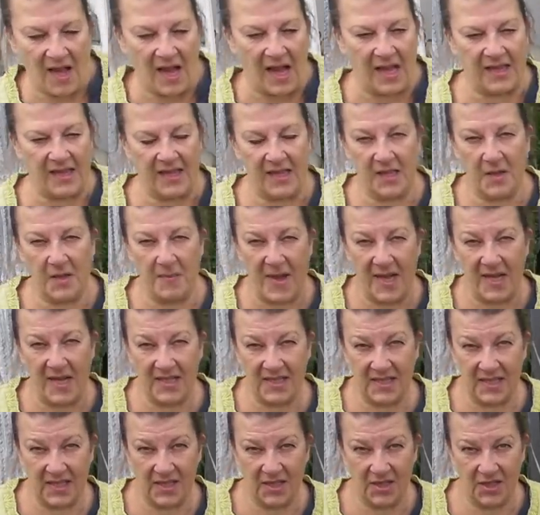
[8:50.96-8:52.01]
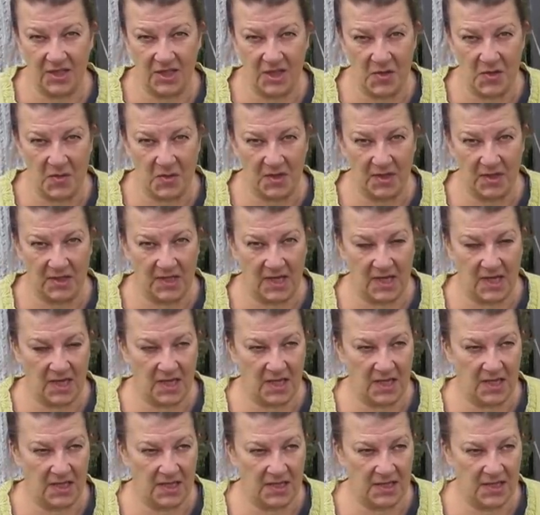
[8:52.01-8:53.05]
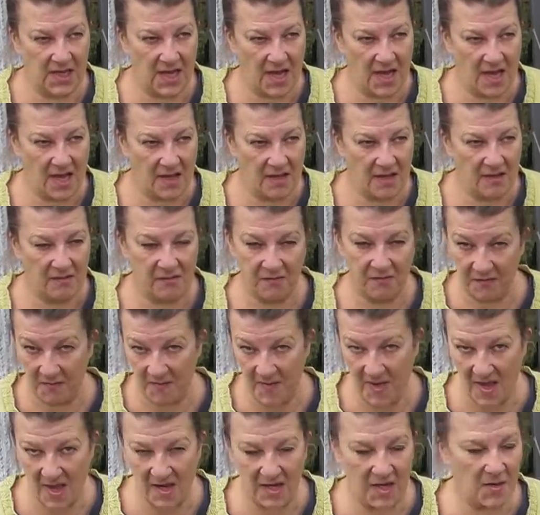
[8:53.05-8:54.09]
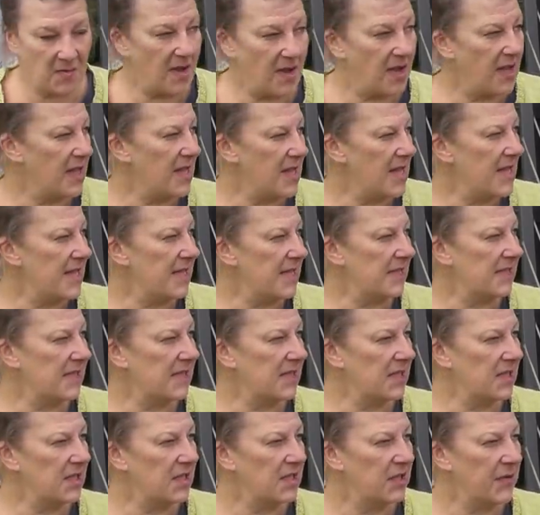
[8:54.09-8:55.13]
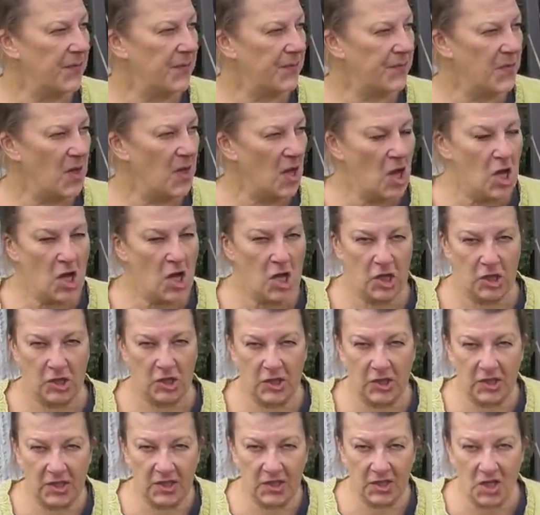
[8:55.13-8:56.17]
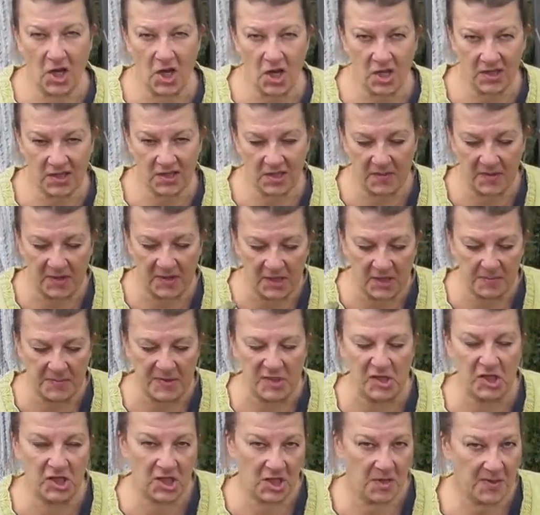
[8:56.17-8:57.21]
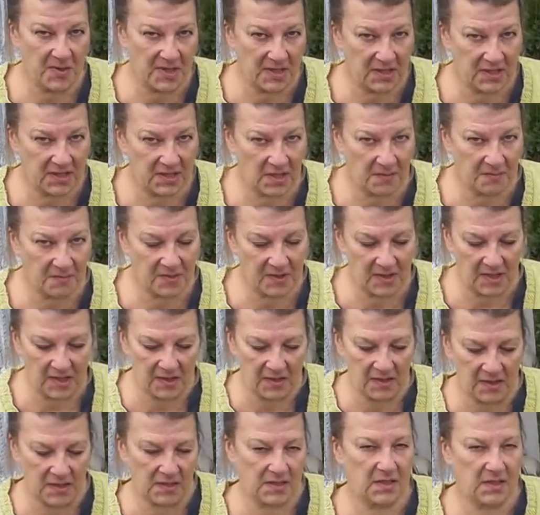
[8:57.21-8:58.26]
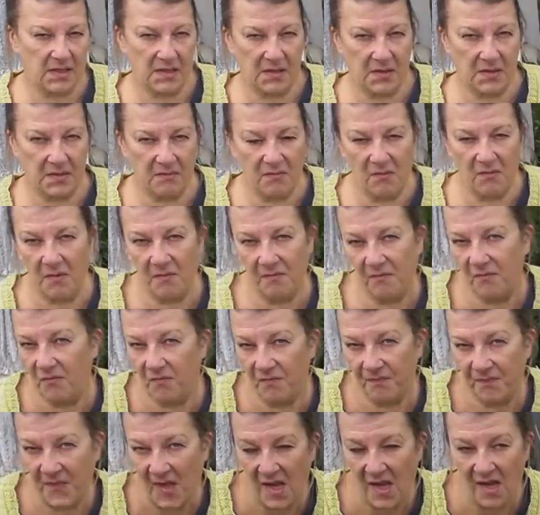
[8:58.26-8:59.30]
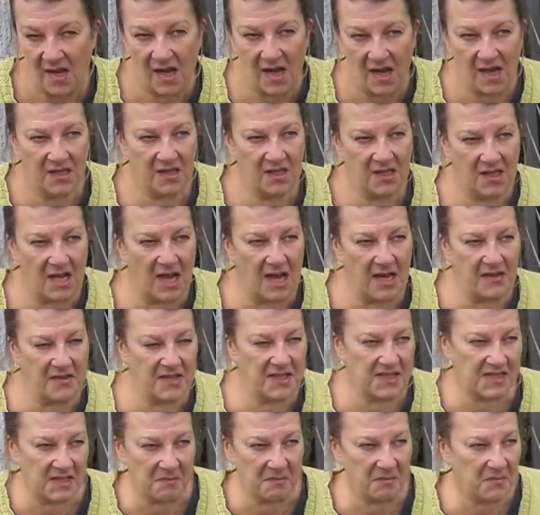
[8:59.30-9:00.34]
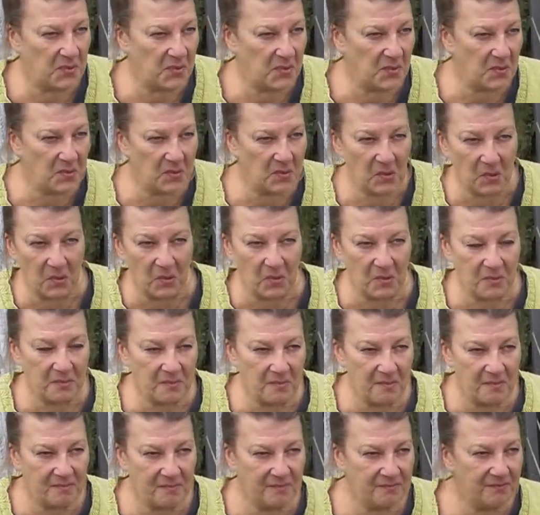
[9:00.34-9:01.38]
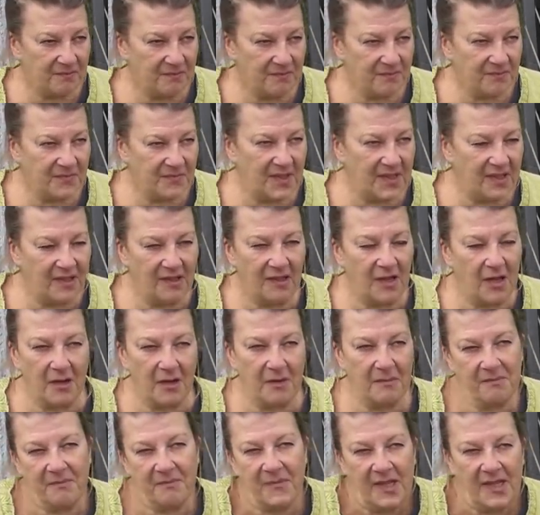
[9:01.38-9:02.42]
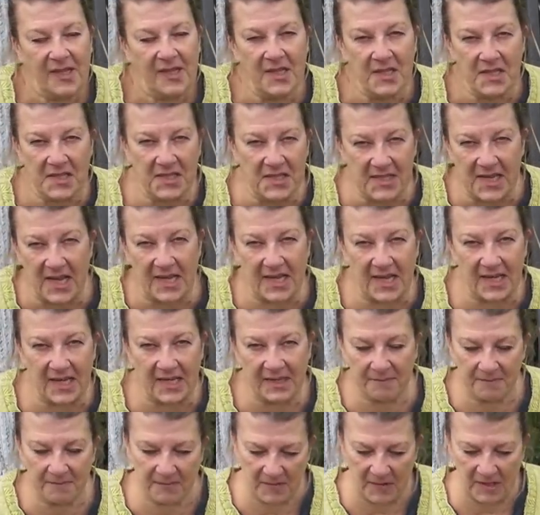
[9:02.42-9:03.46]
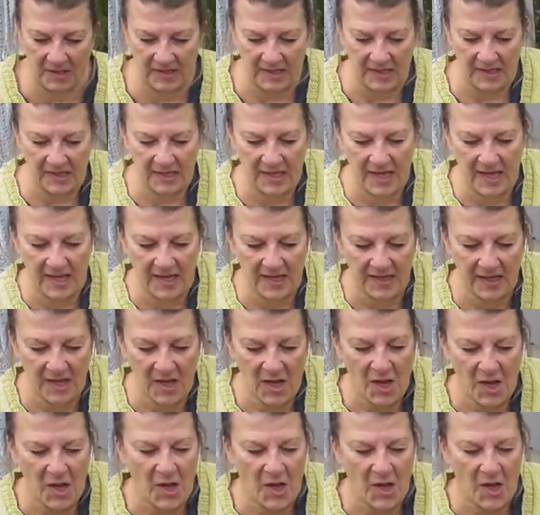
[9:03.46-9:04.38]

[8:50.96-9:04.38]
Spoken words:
I think the best thing to do on a day like today, for me anyway, is to start something, to be doing something that's either simple or, you know, doesn't take any thinking.